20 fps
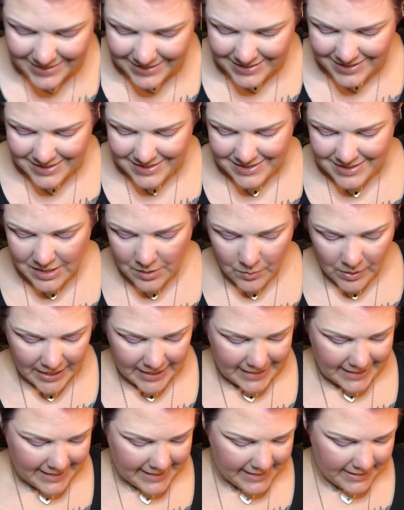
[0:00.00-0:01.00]

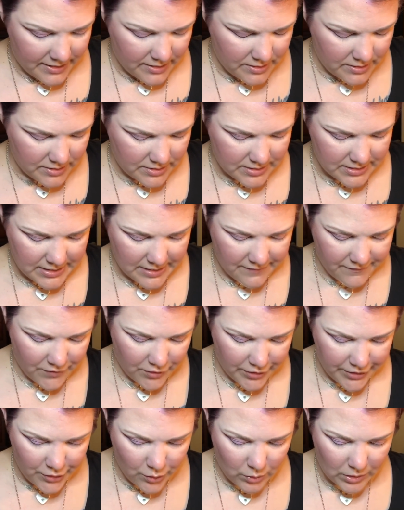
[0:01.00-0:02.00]
CYA, cover
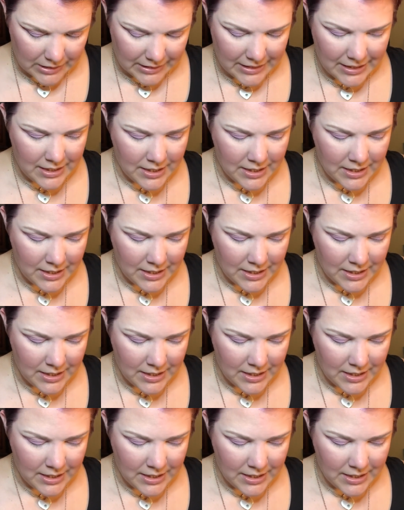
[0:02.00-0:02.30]
your